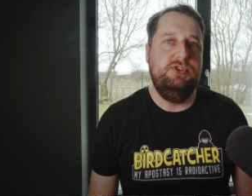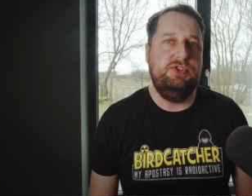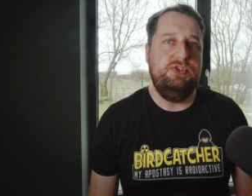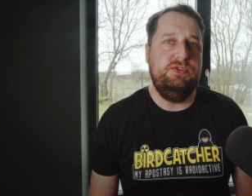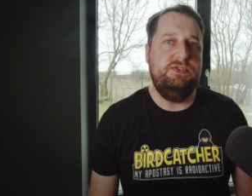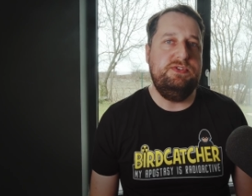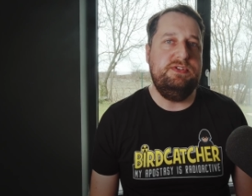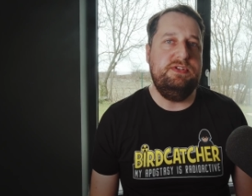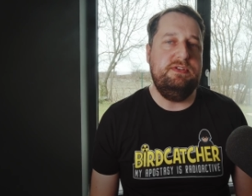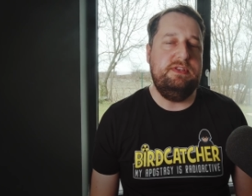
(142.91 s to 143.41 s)

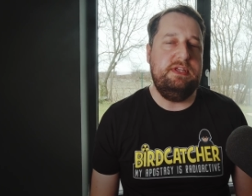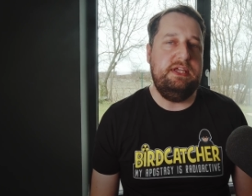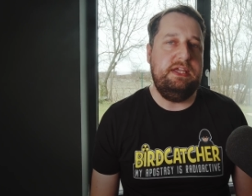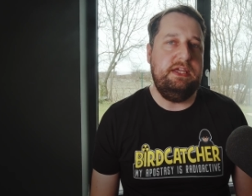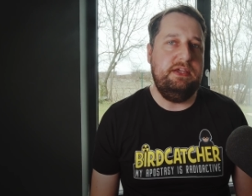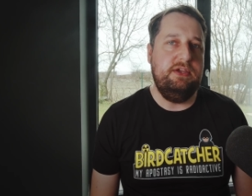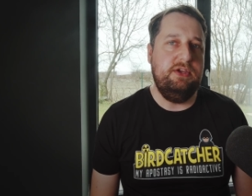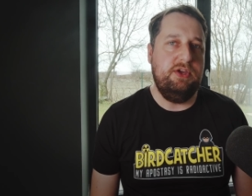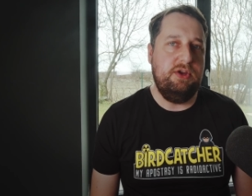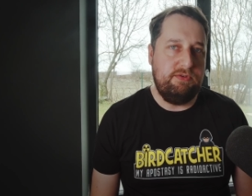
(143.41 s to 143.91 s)
due to
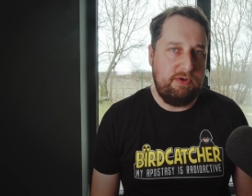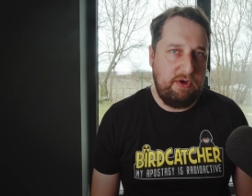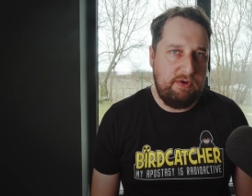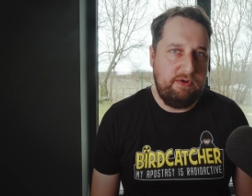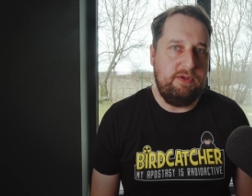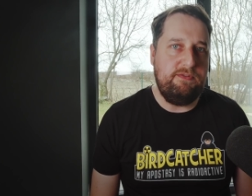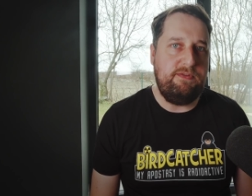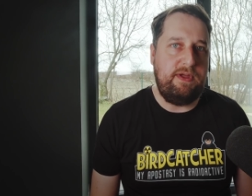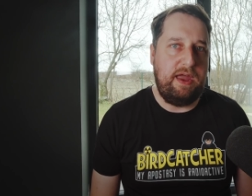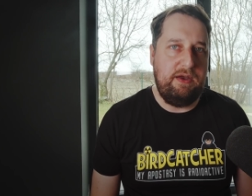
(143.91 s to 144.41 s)
the
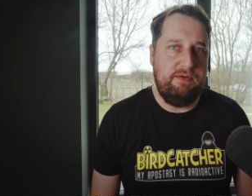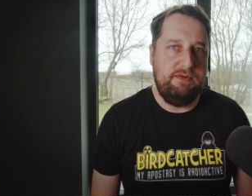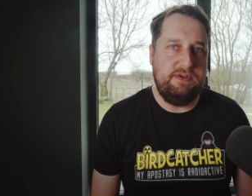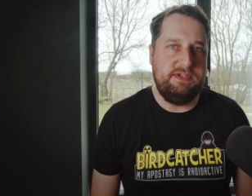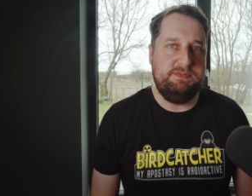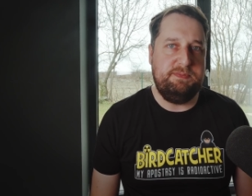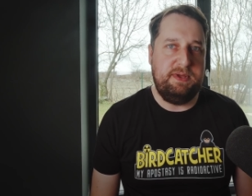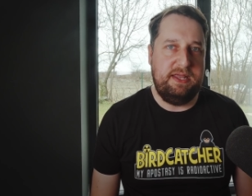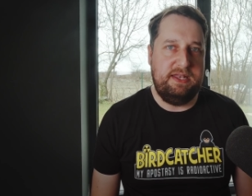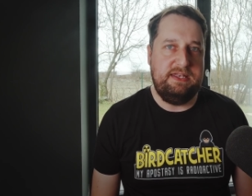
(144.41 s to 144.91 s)

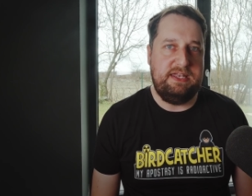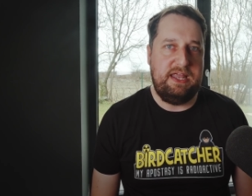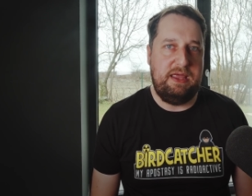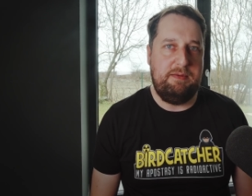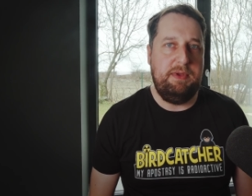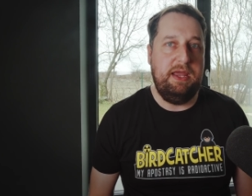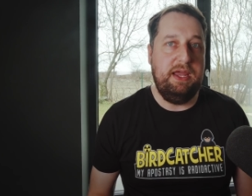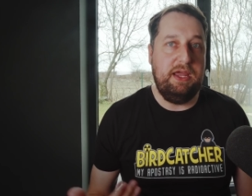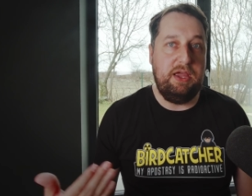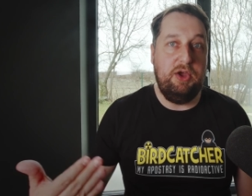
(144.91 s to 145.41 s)
coronavirus
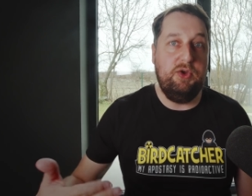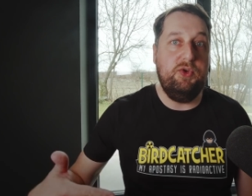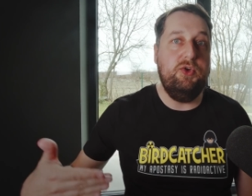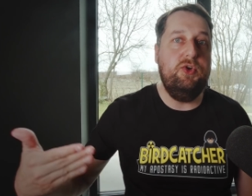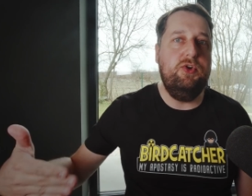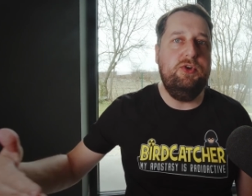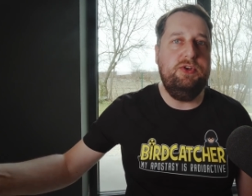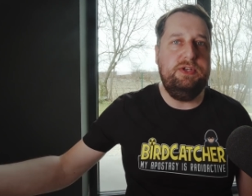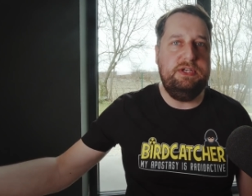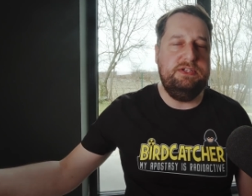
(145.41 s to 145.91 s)
pandemic,
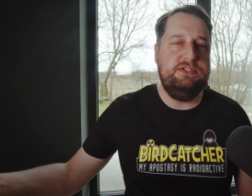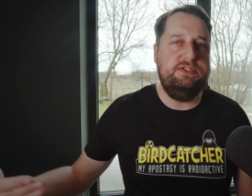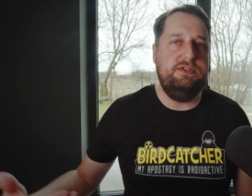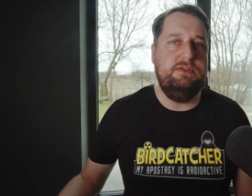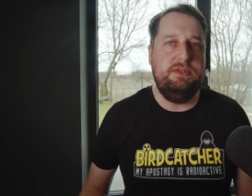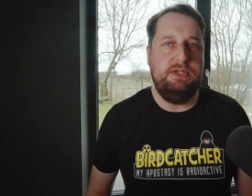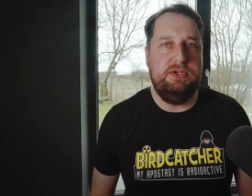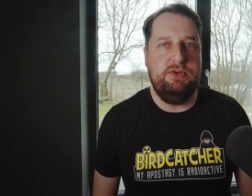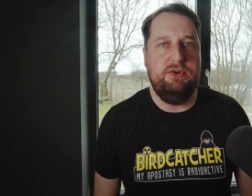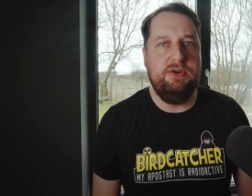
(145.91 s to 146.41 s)
according
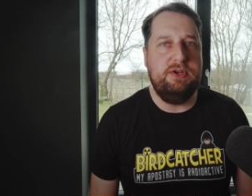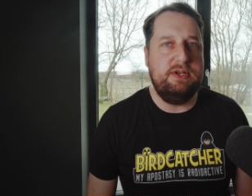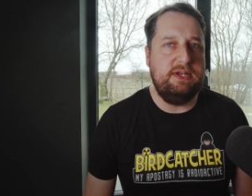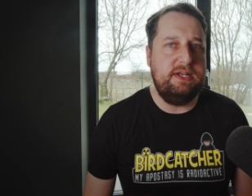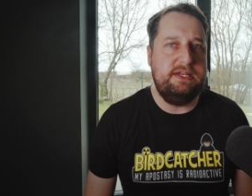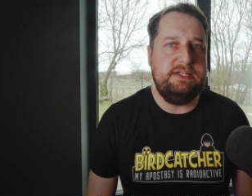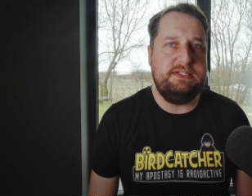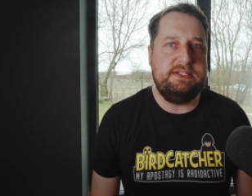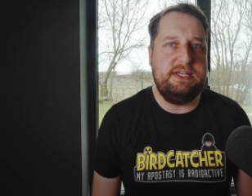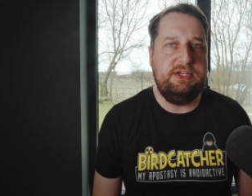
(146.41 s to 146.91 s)
to the
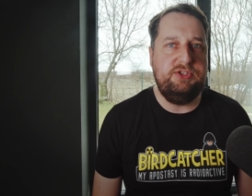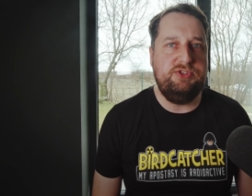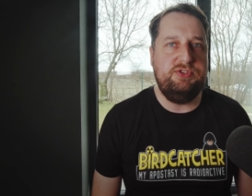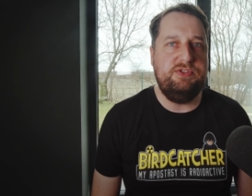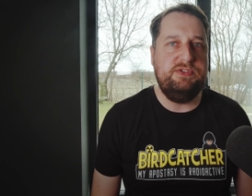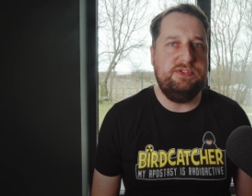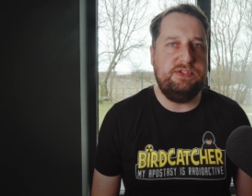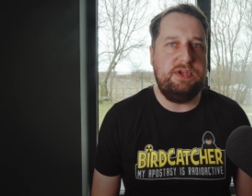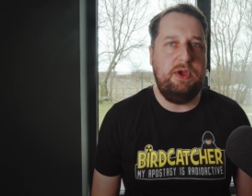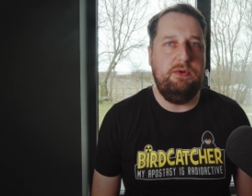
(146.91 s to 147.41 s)

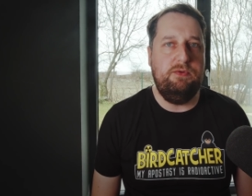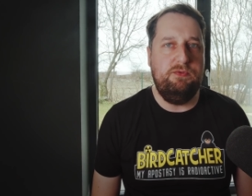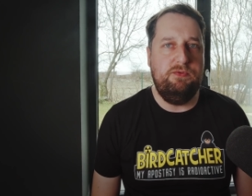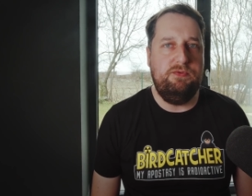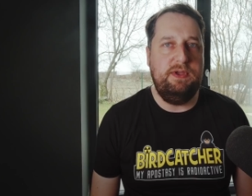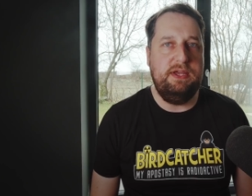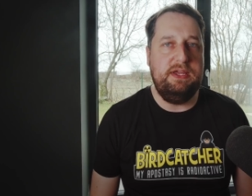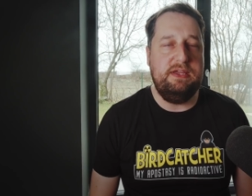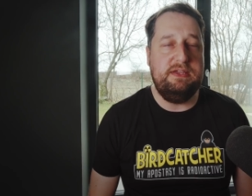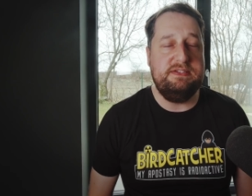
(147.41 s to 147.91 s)
organization's
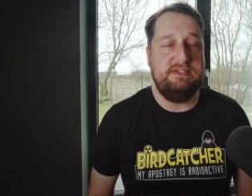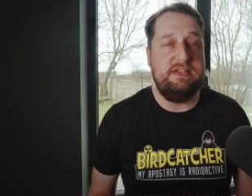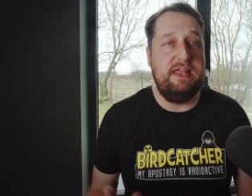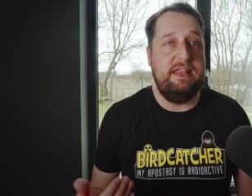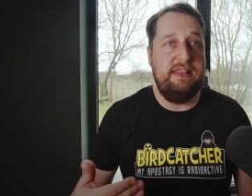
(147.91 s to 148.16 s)
own figures.